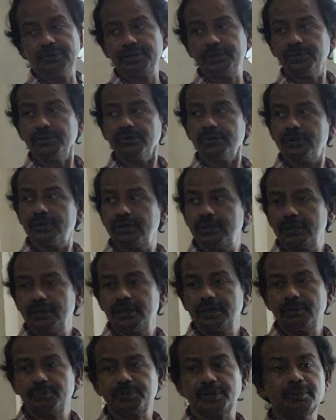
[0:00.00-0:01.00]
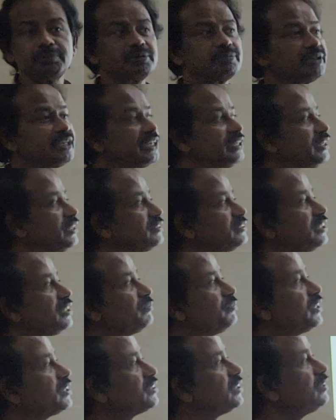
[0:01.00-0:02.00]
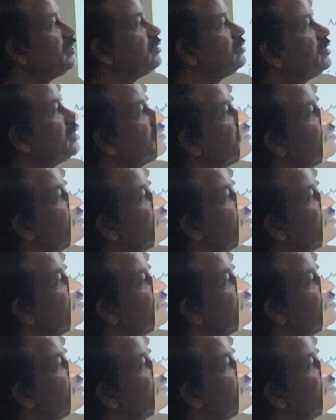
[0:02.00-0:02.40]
give you probability density function is